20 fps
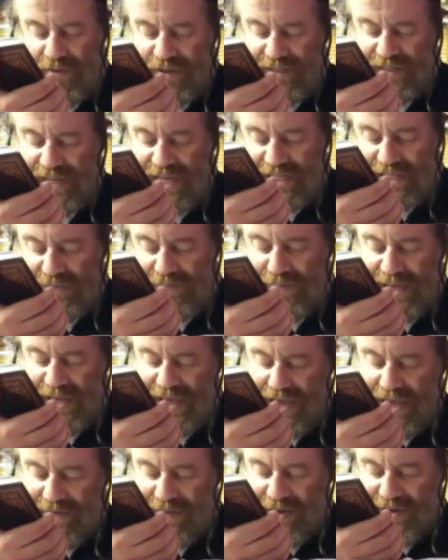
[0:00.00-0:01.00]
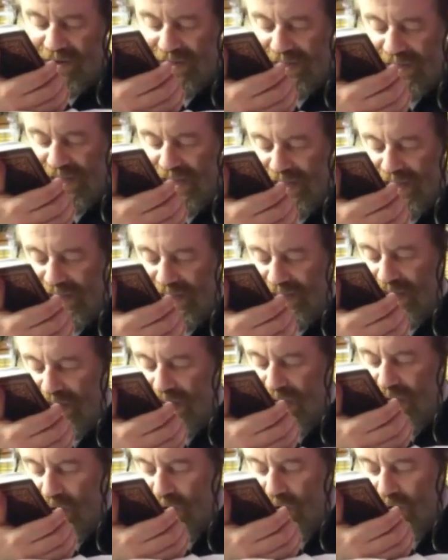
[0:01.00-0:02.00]
for such a behavior, stating
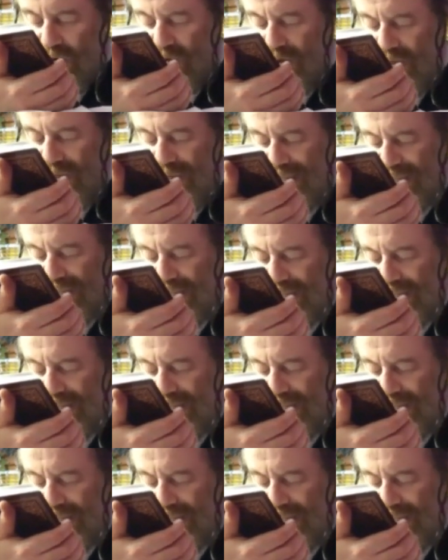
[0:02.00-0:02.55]
Whoever